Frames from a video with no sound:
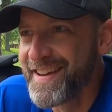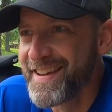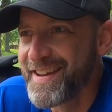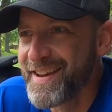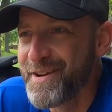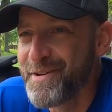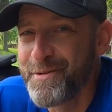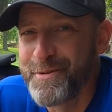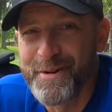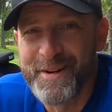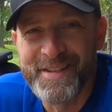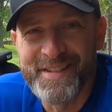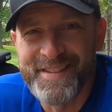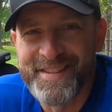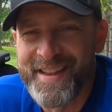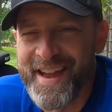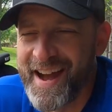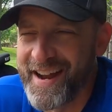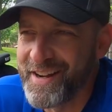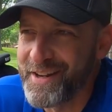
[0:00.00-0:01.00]
It was
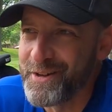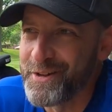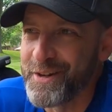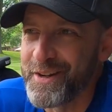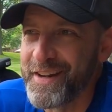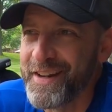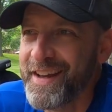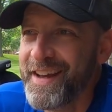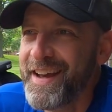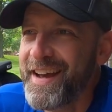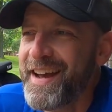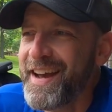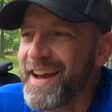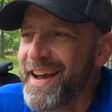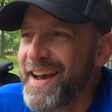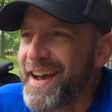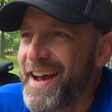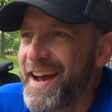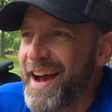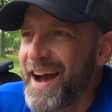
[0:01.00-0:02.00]
not good.
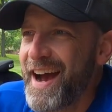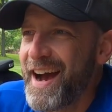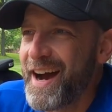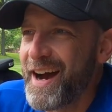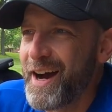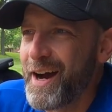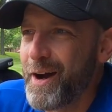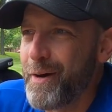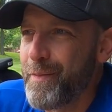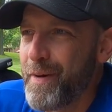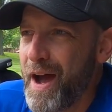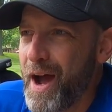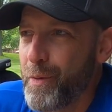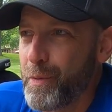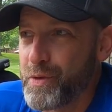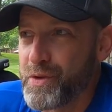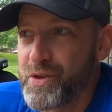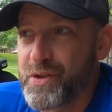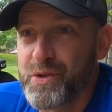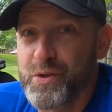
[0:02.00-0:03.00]
I
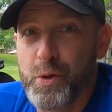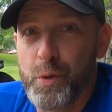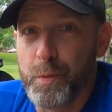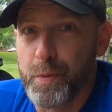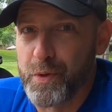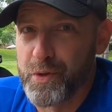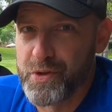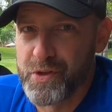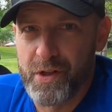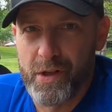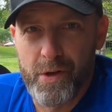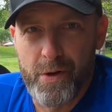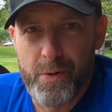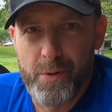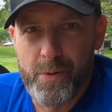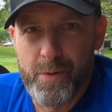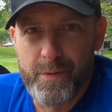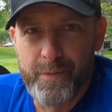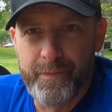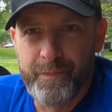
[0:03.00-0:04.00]
was super
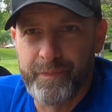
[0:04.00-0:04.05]
slow.